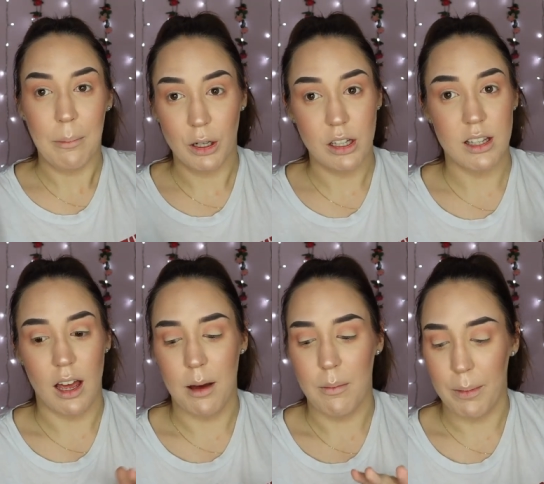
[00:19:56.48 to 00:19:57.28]

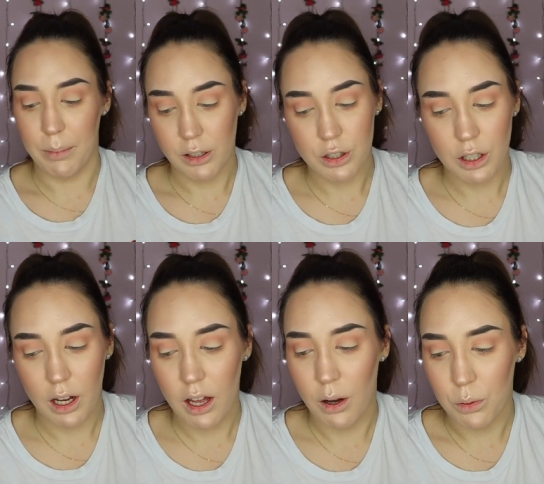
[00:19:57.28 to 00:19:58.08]
monitor my blood
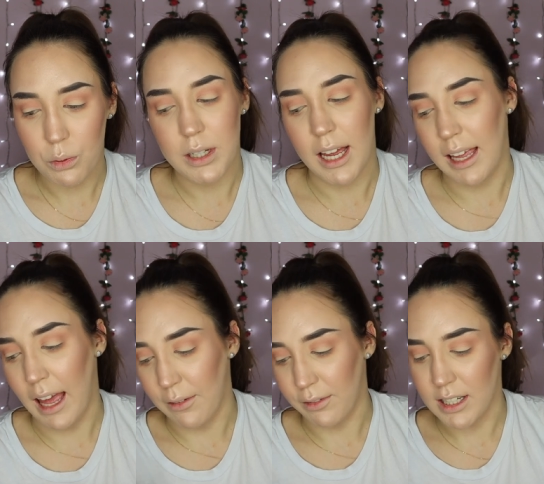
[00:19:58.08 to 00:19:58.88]
sugar all day,
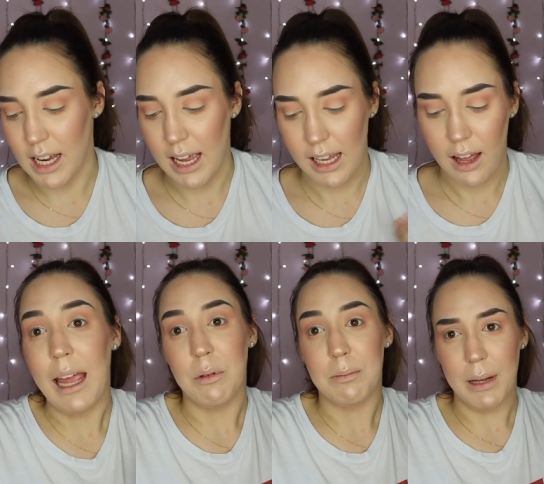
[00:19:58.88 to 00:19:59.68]
every day.
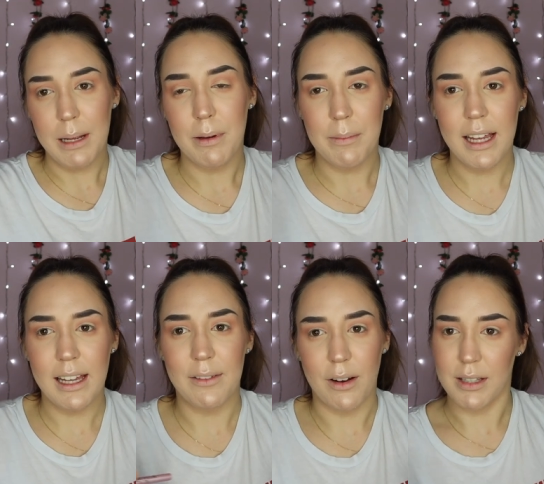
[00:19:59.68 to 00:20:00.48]
It would beep at me
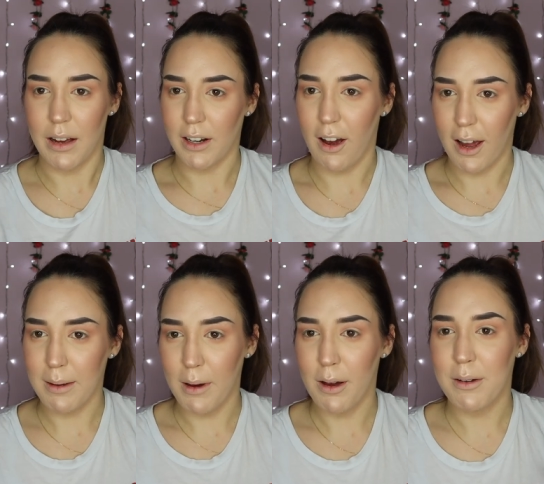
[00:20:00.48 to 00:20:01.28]
if I was having a
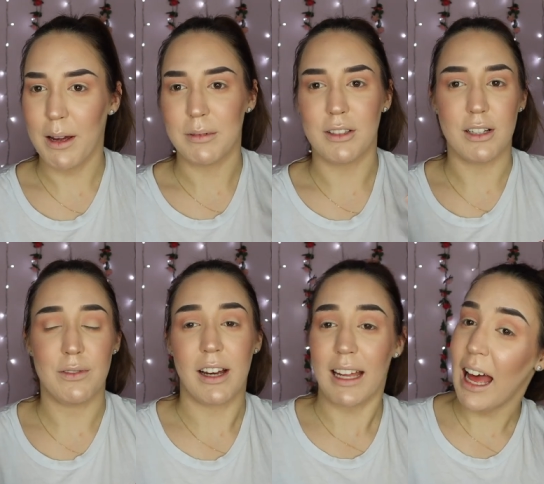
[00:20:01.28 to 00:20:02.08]
hypo. It would
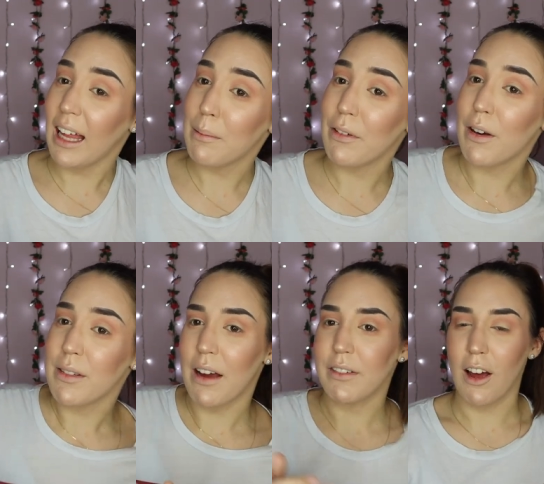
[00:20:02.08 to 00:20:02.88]
notify Callum if I
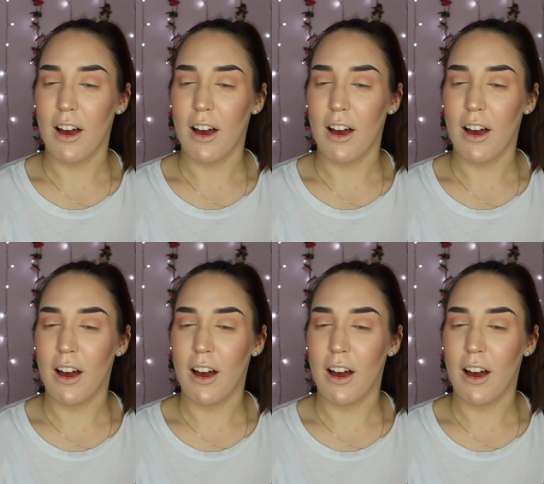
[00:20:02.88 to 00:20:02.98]
was having a